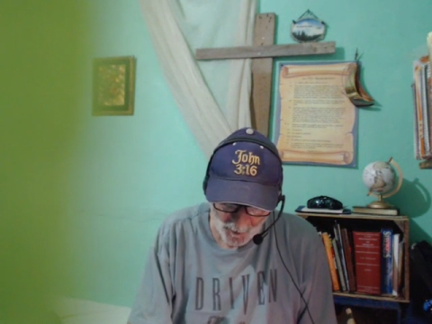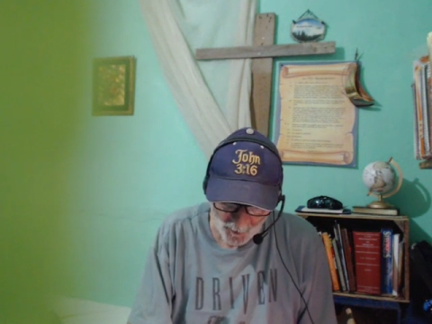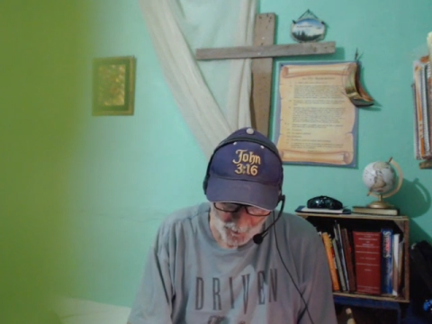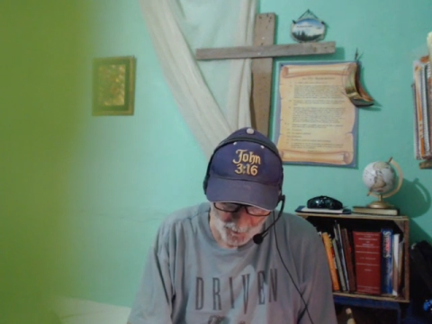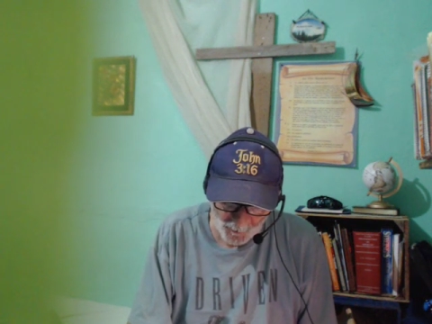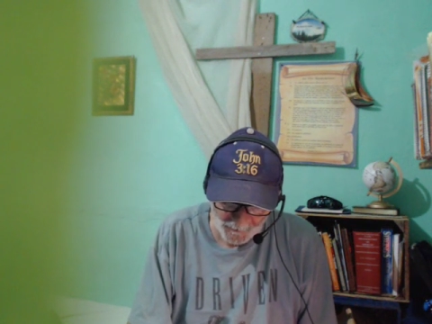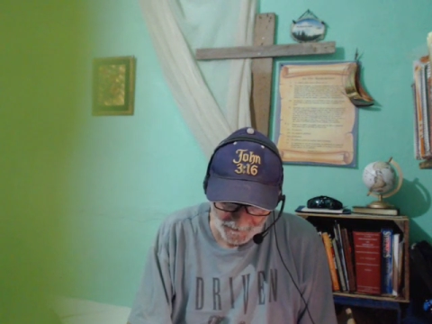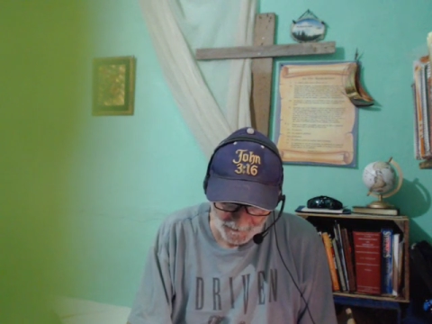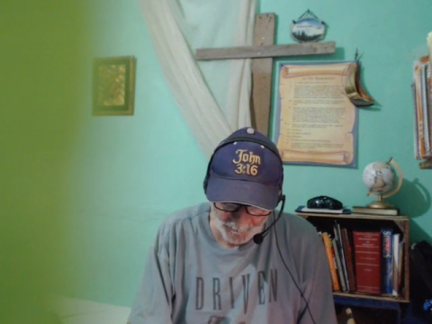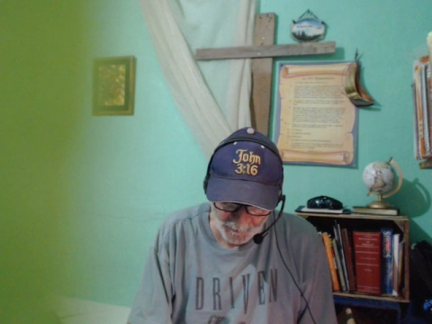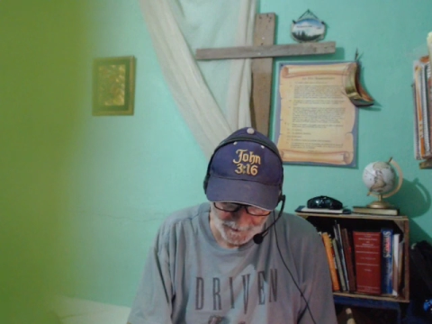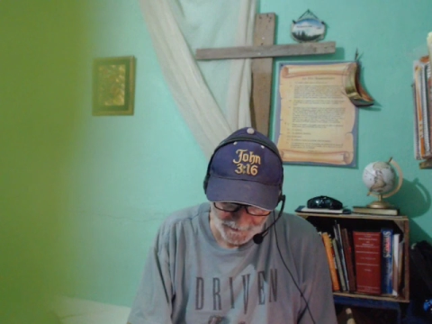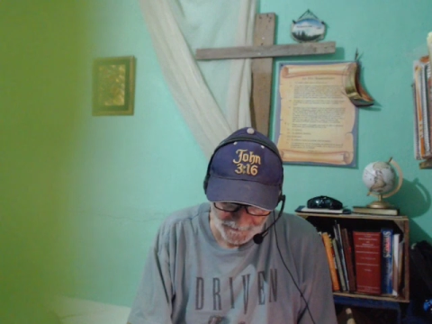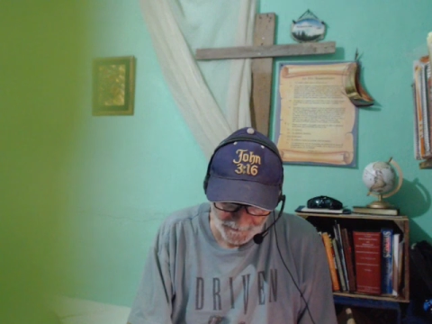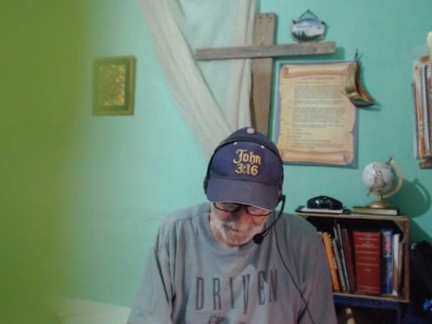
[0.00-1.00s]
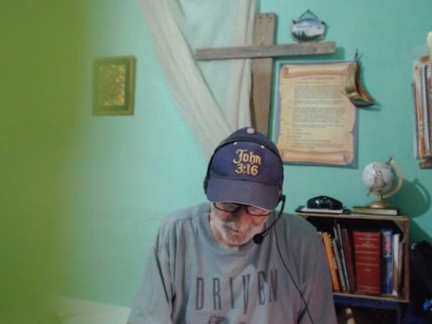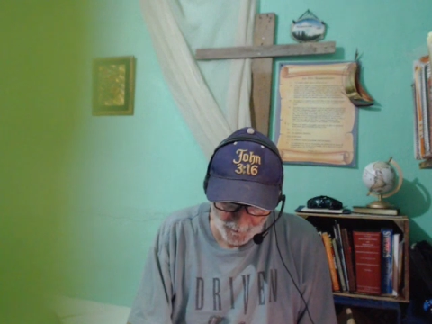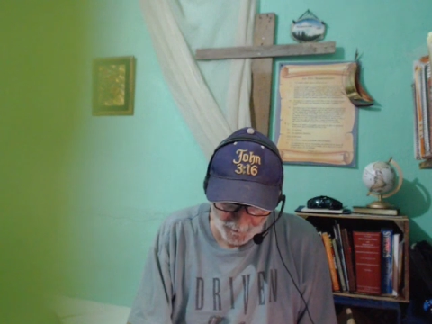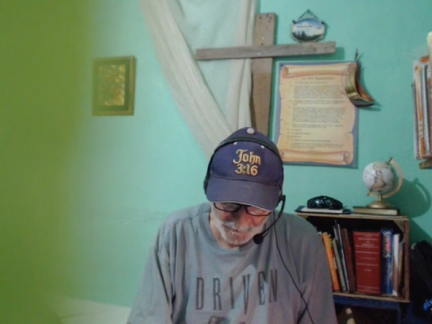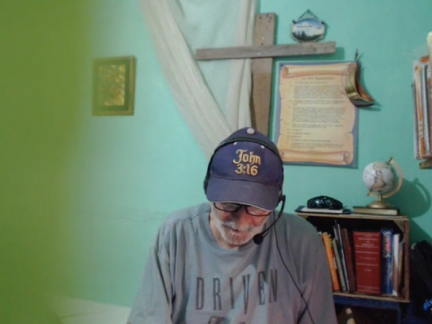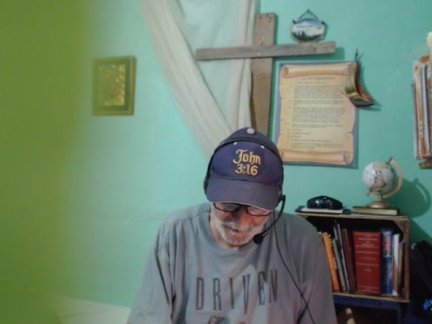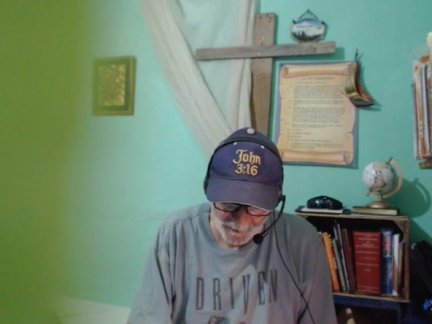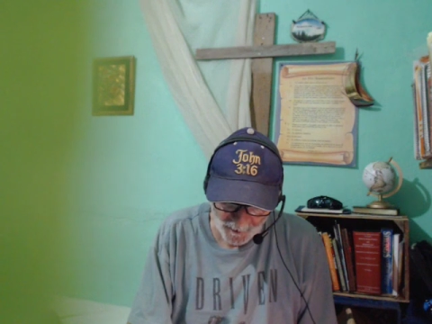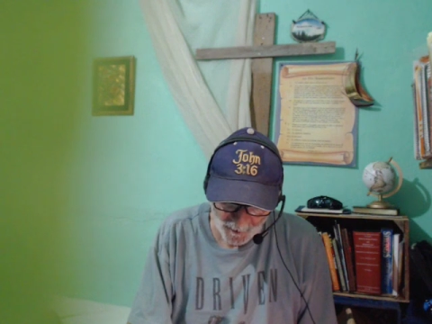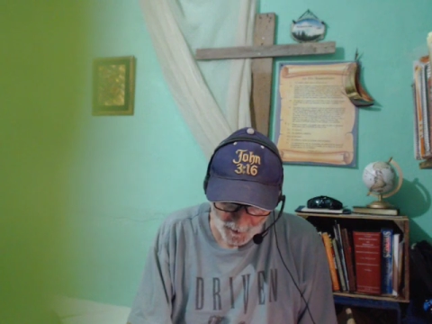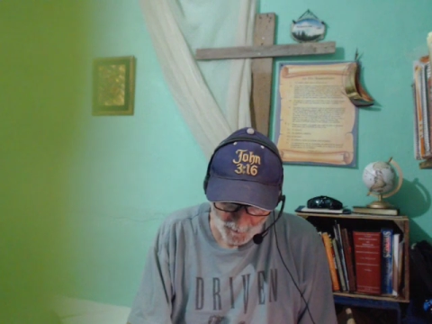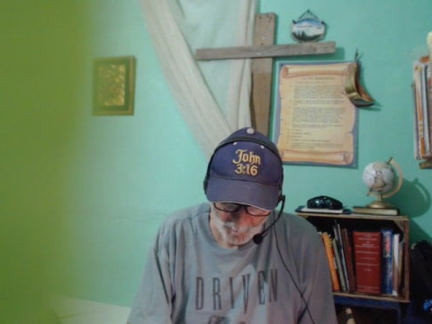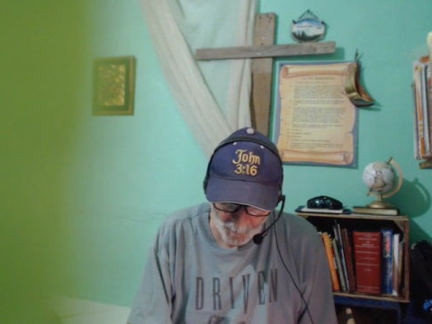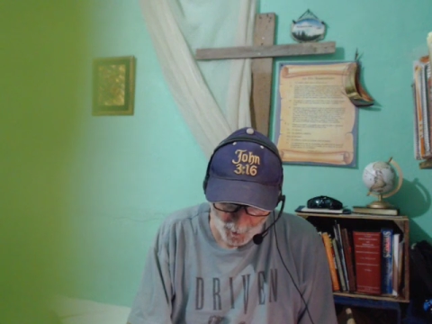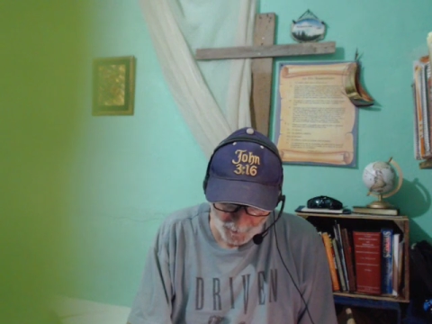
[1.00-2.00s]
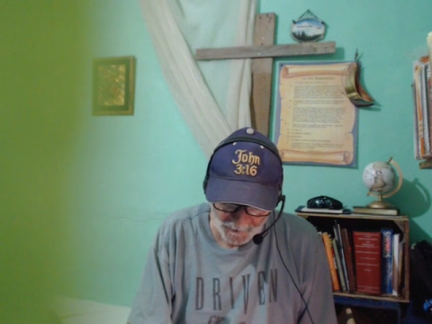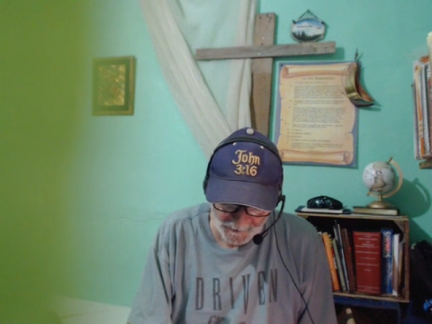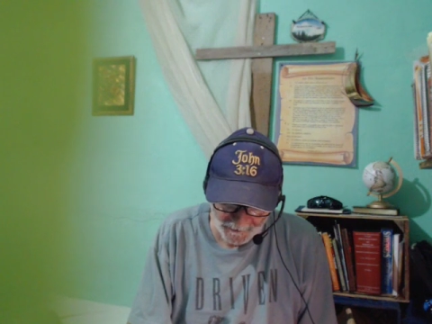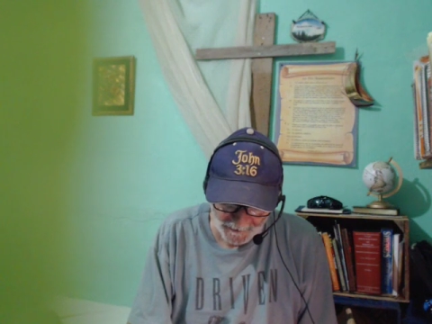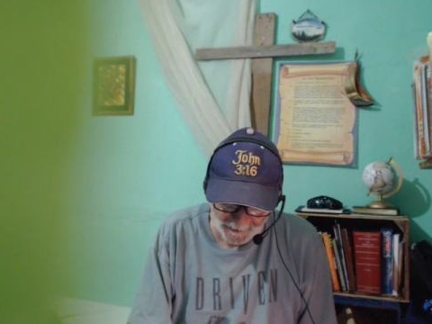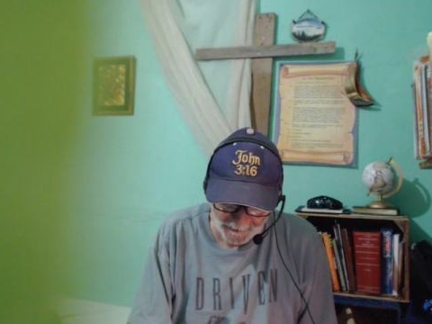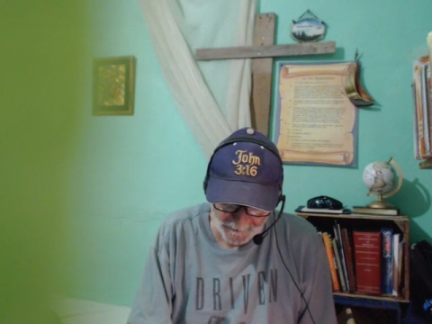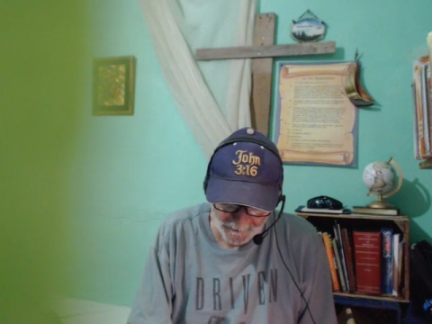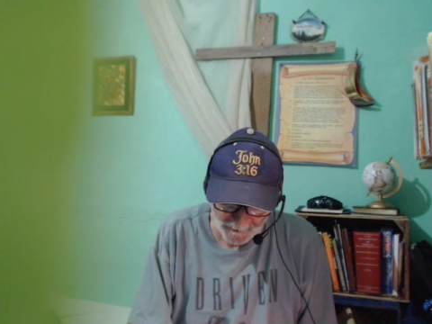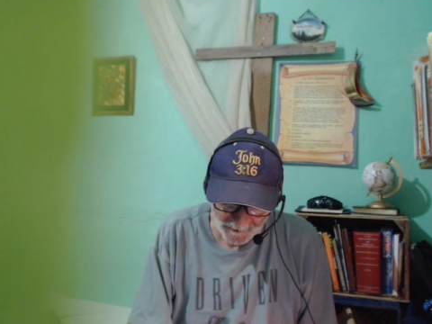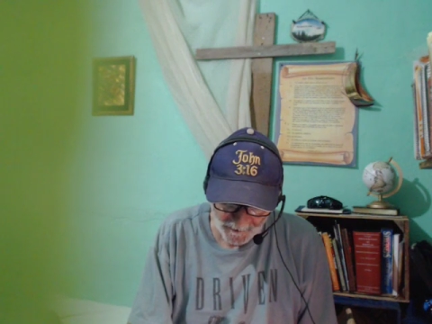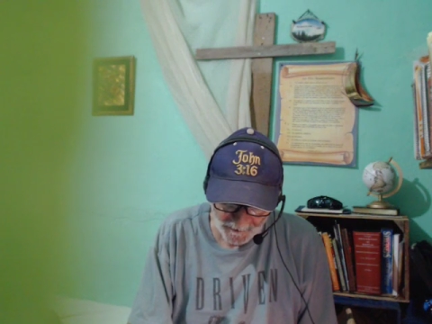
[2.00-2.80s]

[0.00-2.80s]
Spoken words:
who is the blessed and only potentate,